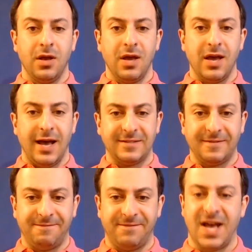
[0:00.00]
as
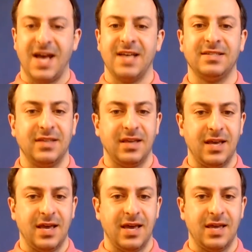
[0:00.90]
fast
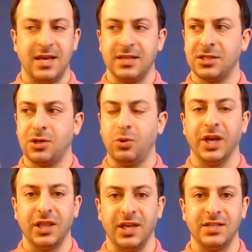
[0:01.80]
and as
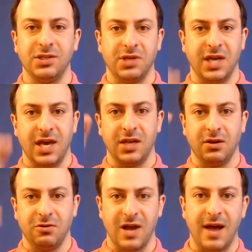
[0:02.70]
quickly as you can,
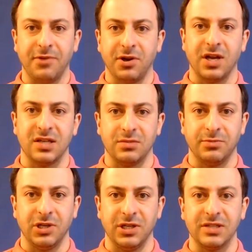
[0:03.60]
grab your
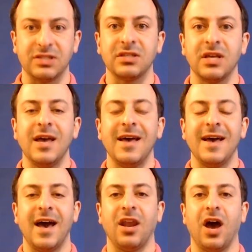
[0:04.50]
customer lists
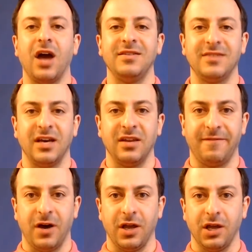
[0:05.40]
and
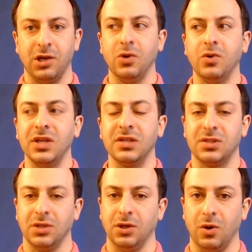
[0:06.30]
identify who needs
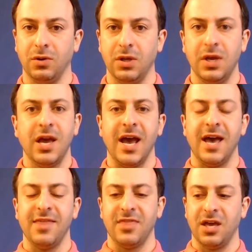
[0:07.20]
to go,
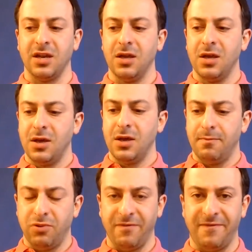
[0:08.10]
and then
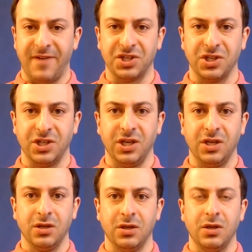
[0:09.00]
professionally
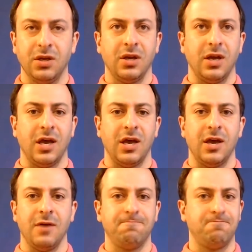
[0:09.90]

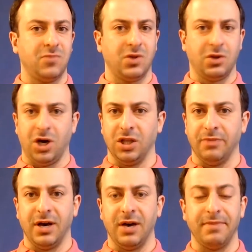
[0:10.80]
call
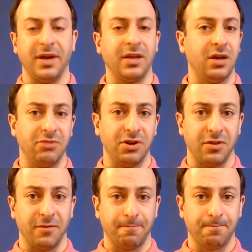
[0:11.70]
up and get rid of
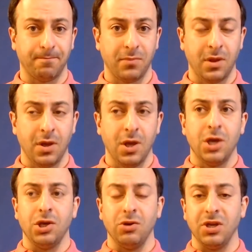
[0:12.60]
them.
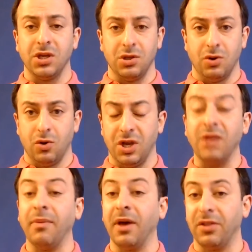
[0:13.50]
Or
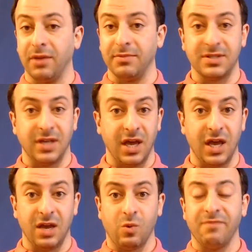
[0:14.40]
email them and say,
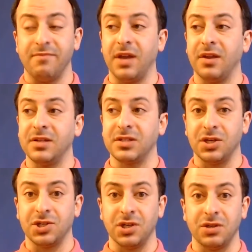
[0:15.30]
hey, we've made a
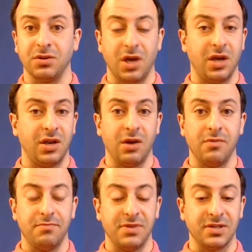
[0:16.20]
decision in our
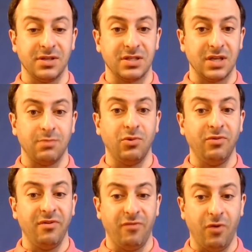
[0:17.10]
business, and
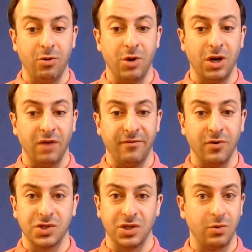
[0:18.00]
moving forward,
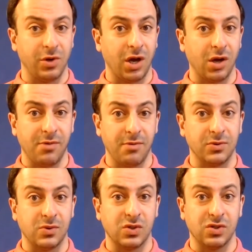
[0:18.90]
unfortunately, we're not going to be able
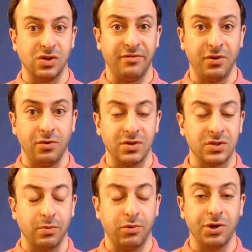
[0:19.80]
to serve you and
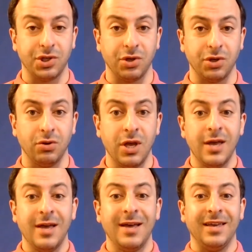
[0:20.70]
support you.
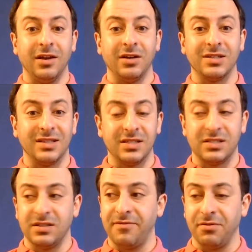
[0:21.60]
Here's a list
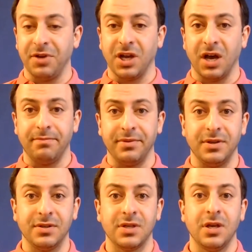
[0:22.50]
of 3
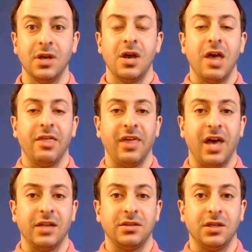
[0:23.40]
companies
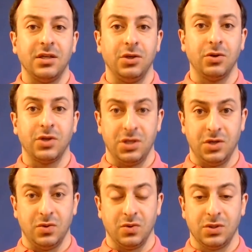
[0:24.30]
that you can
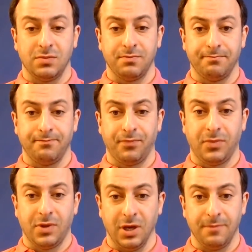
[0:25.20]
use.
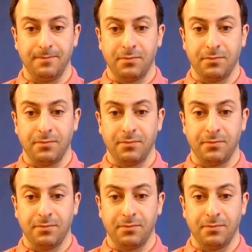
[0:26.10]
Okay?